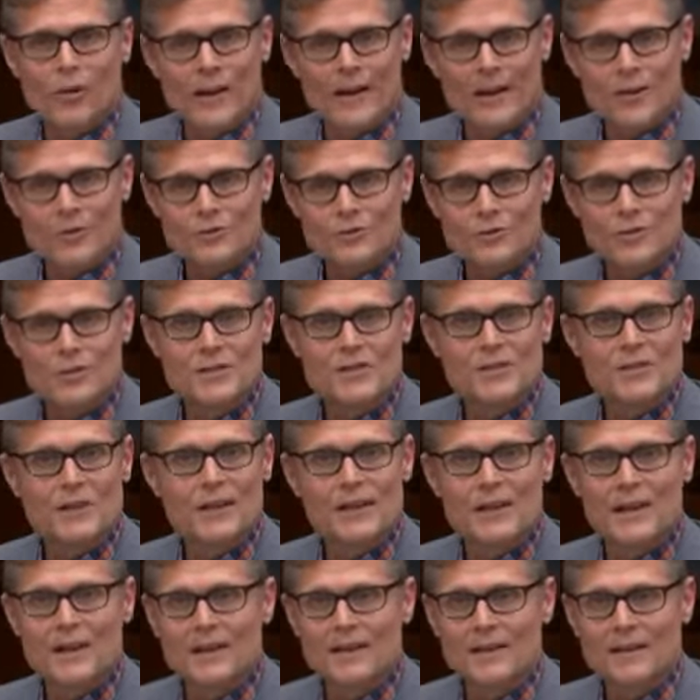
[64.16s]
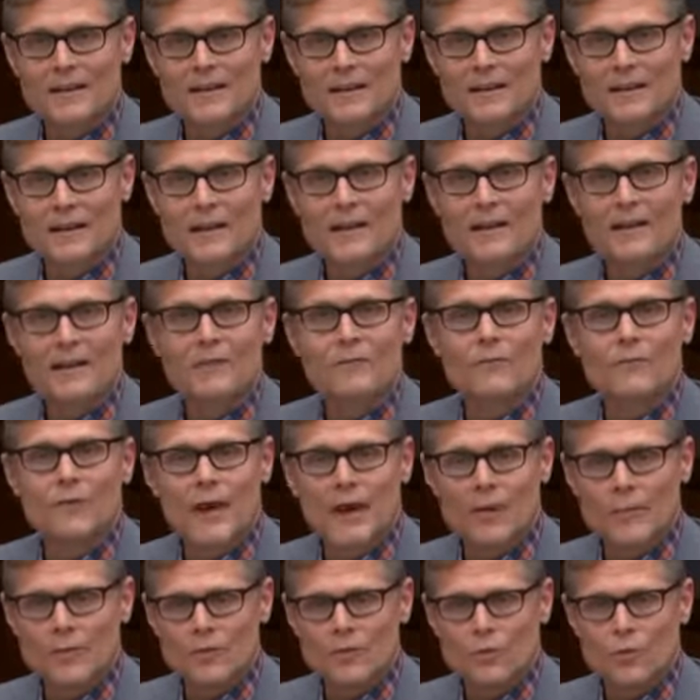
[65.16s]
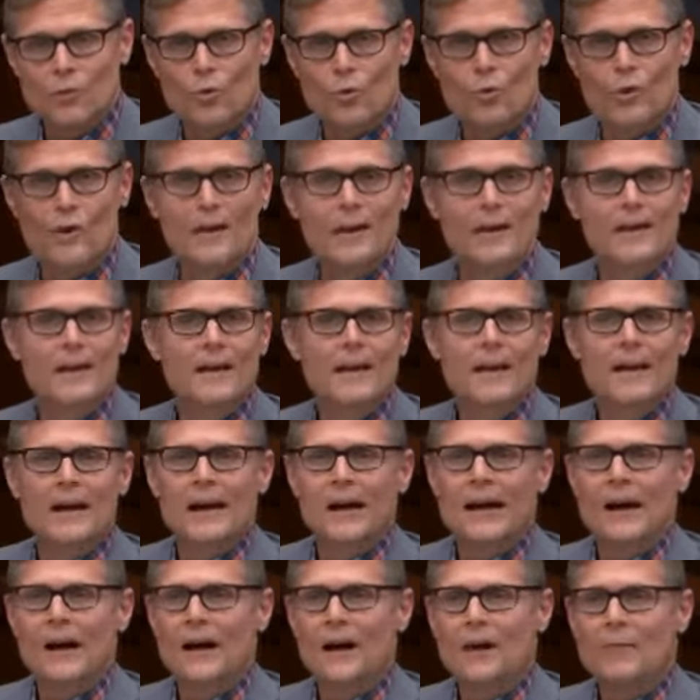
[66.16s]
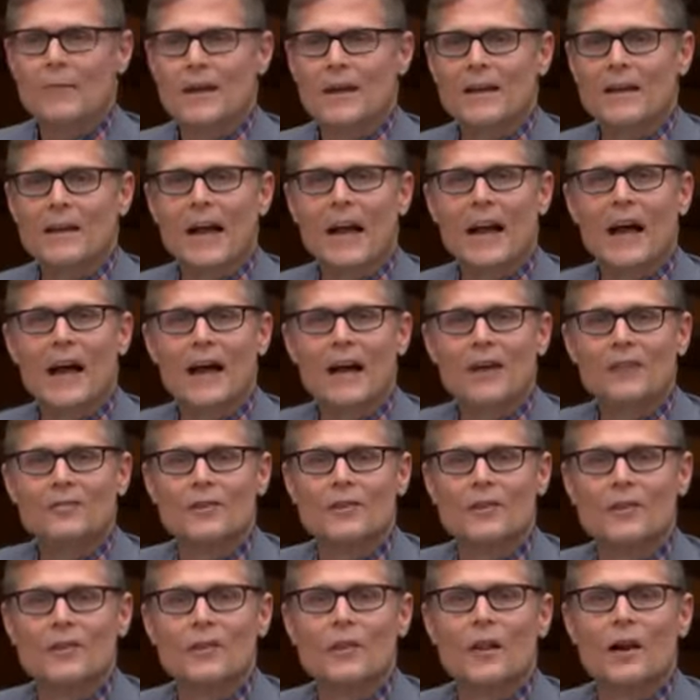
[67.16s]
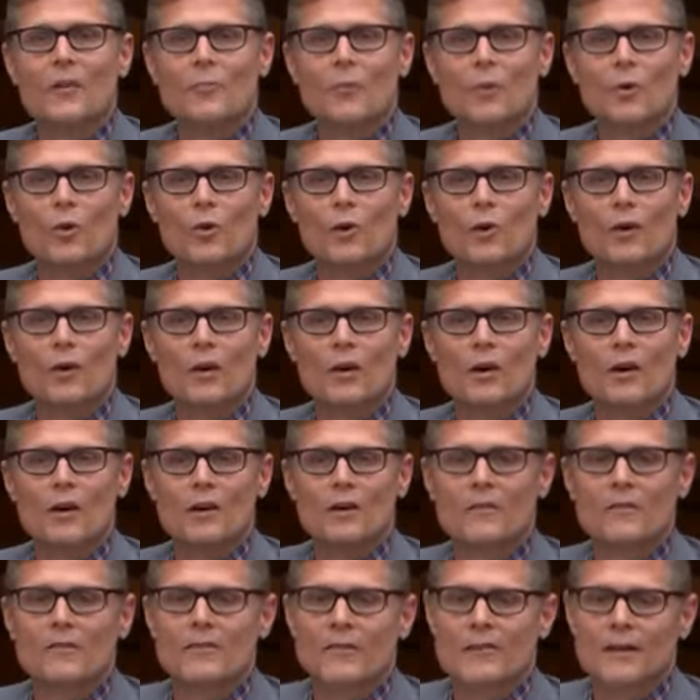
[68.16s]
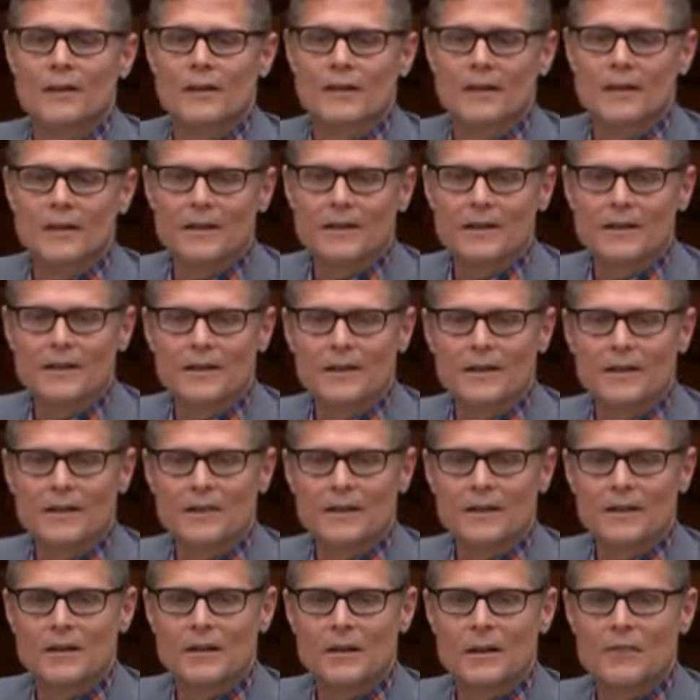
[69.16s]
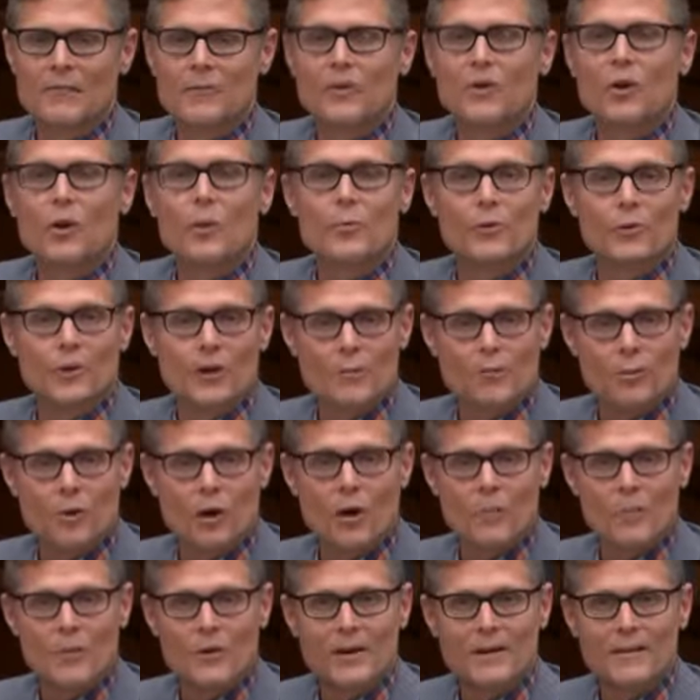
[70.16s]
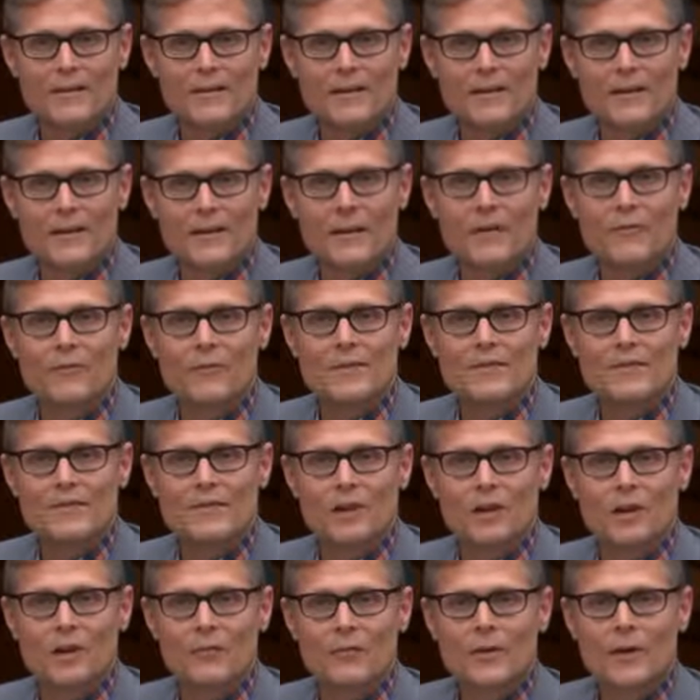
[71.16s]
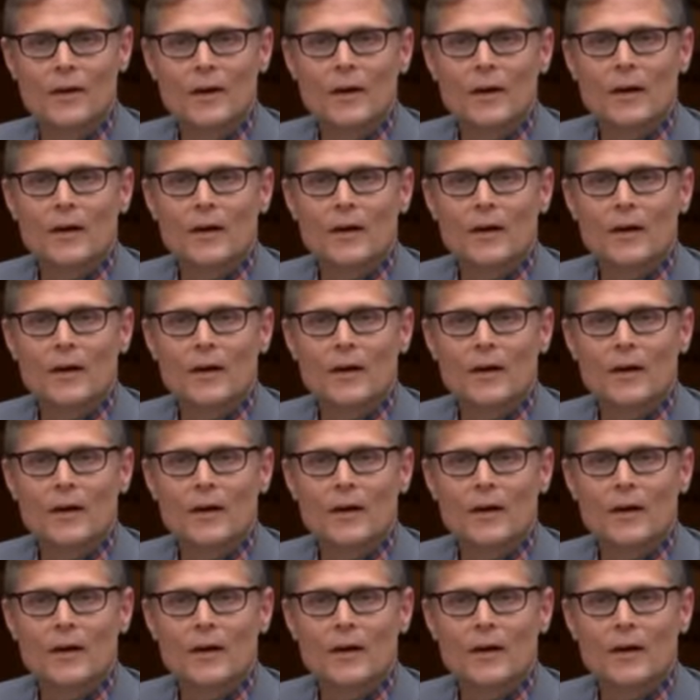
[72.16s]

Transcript: analgesic, anti-inflammatory. It has a number of therapeutic properties in and of itself.